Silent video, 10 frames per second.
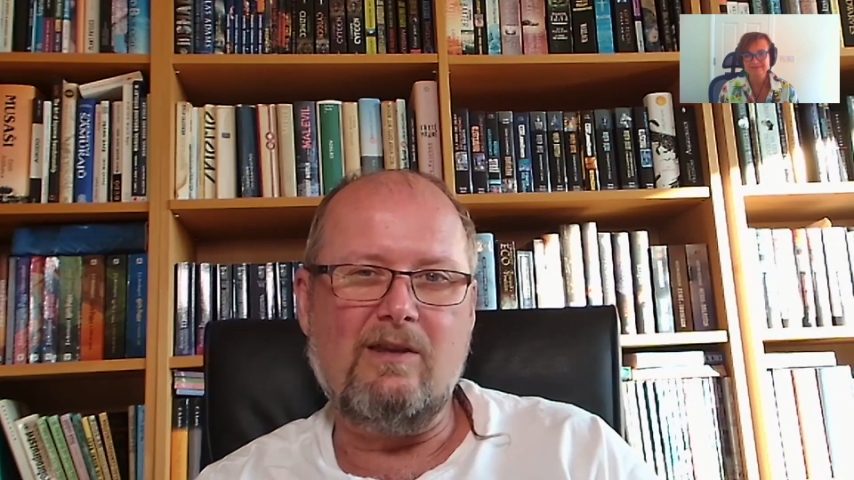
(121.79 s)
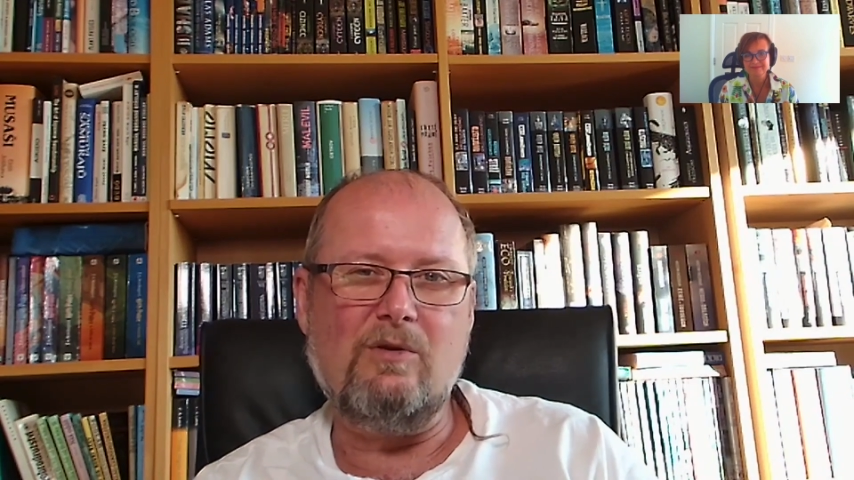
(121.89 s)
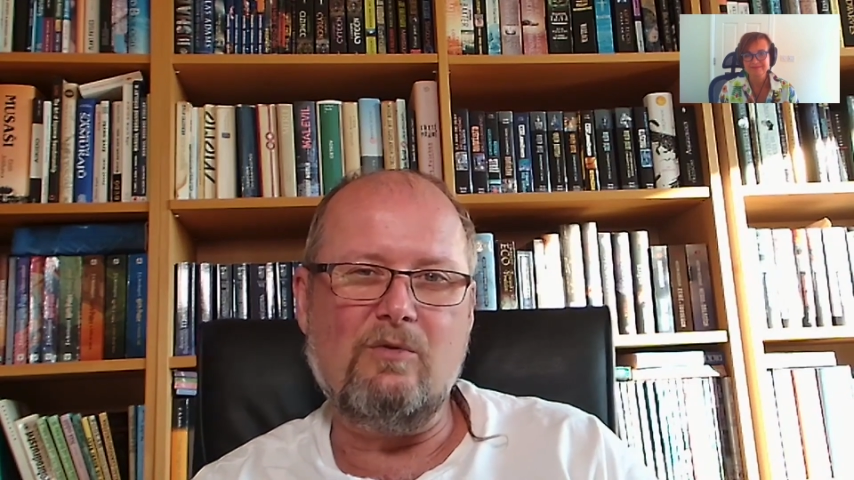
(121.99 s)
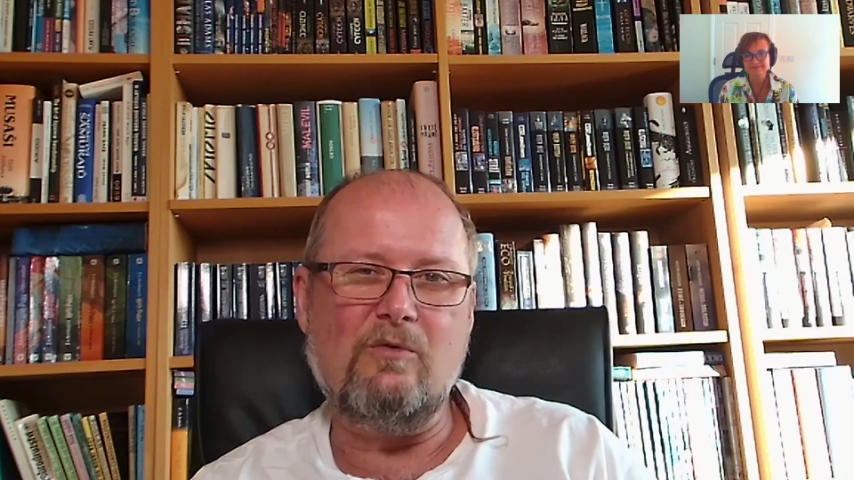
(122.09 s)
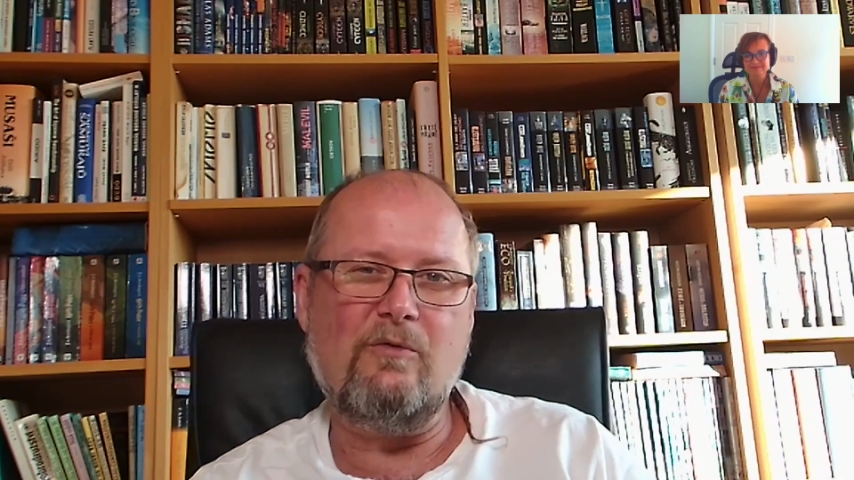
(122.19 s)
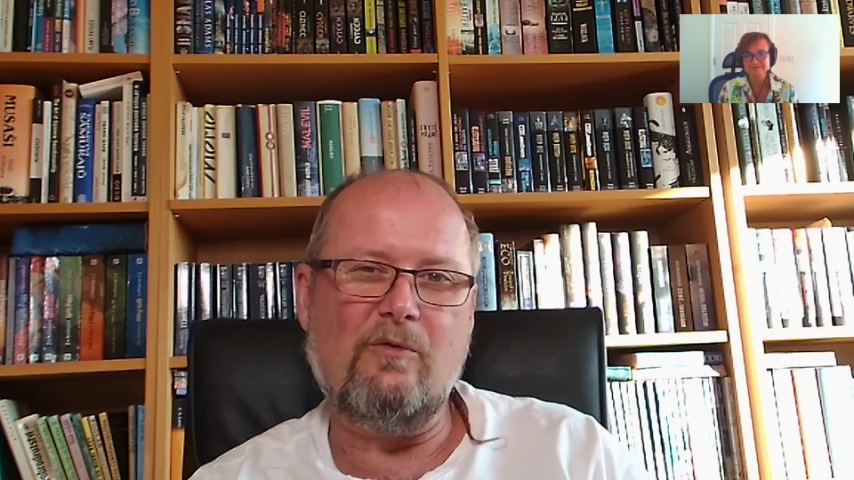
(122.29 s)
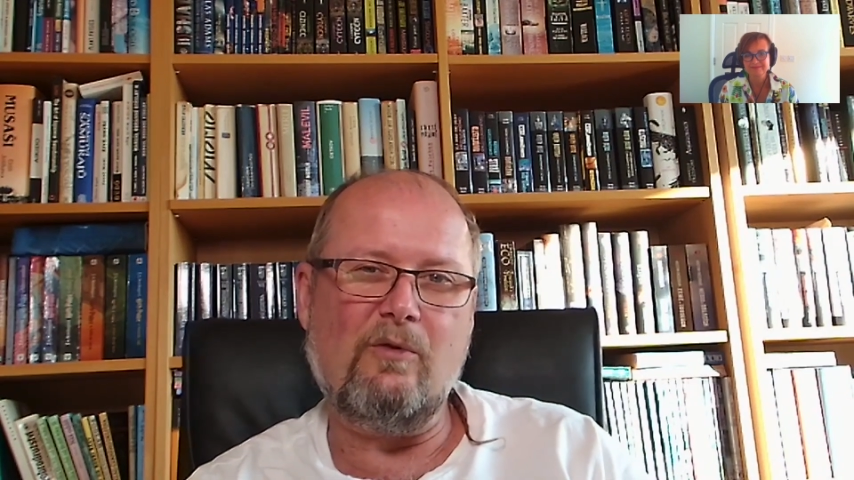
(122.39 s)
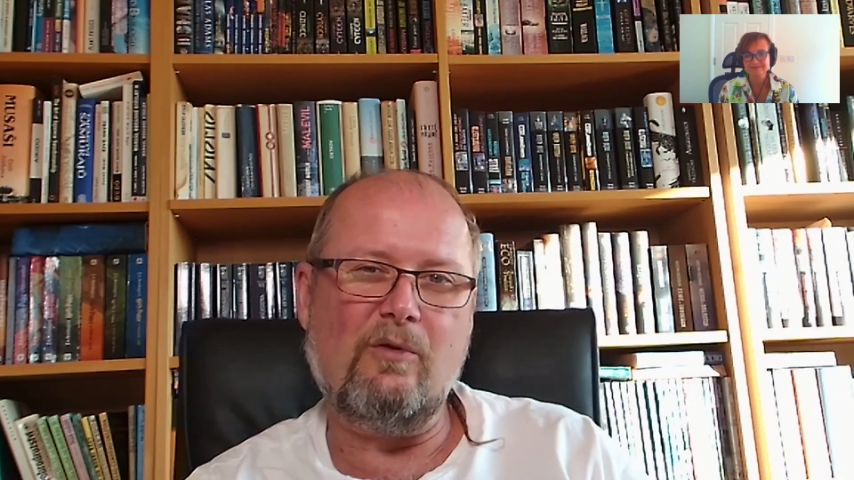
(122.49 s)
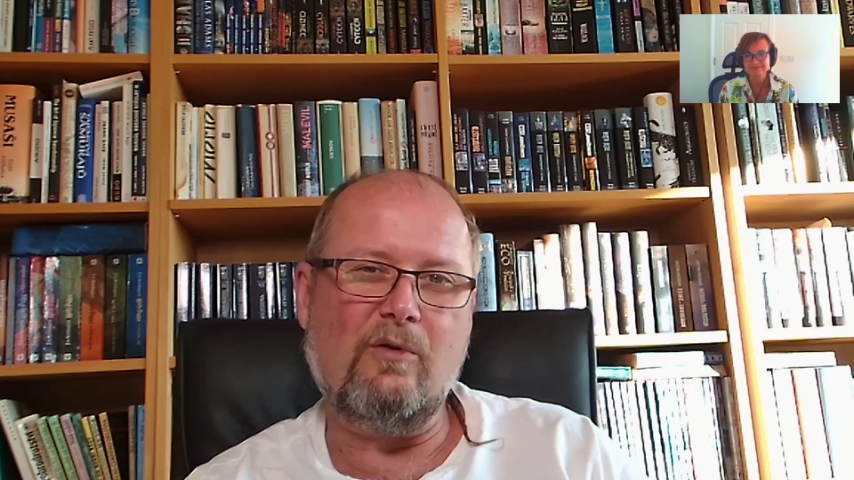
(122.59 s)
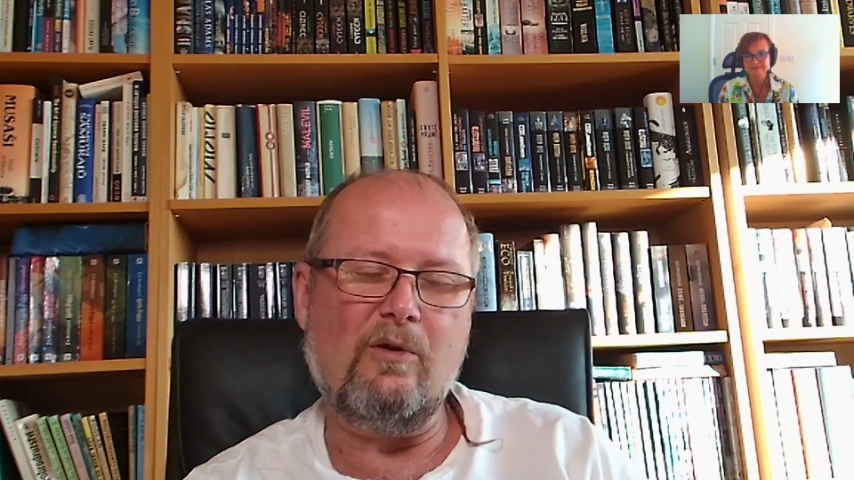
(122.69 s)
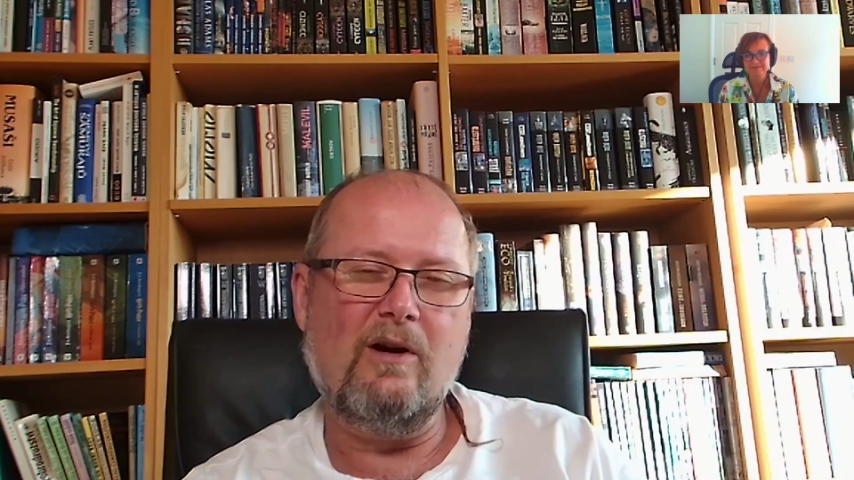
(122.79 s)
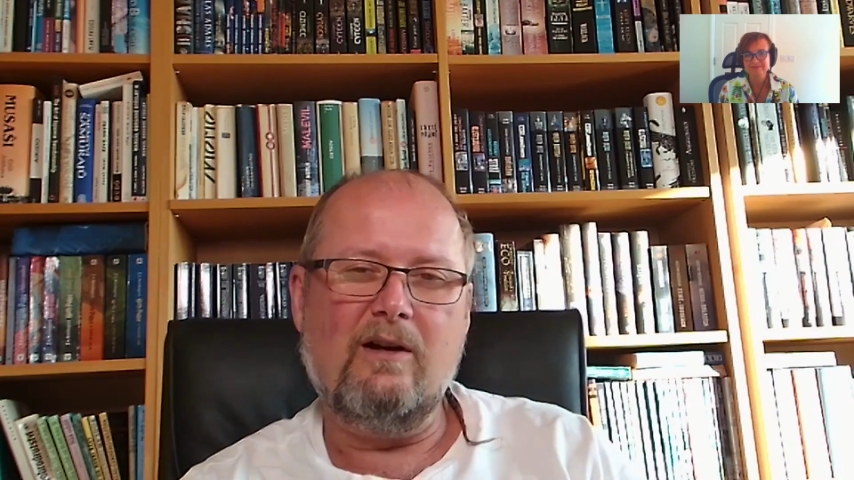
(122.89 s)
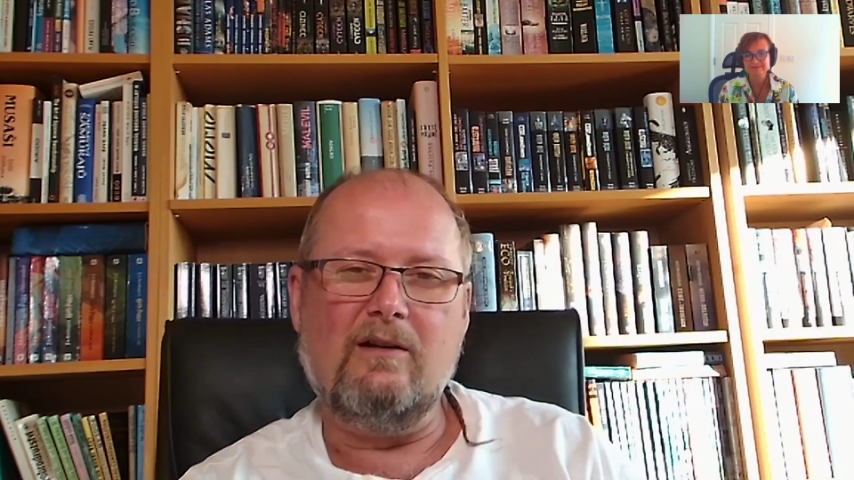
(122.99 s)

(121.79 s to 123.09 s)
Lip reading: EU for